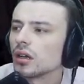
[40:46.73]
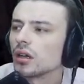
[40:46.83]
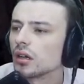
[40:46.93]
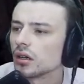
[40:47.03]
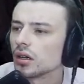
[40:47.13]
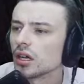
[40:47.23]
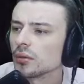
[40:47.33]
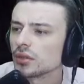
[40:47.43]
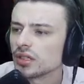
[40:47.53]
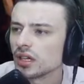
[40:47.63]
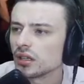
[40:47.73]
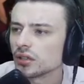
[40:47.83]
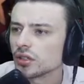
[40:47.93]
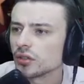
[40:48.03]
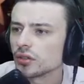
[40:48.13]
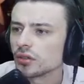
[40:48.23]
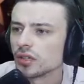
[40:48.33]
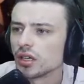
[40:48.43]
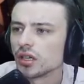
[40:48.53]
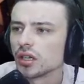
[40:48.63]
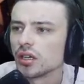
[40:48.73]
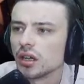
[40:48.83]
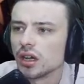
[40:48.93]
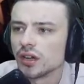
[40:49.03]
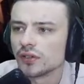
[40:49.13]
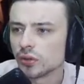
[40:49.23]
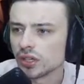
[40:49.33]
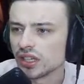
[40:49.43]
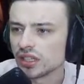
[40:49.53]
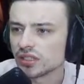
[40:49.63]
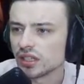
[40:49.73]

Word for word: Uh, what the hell are you? Uh, Fornius.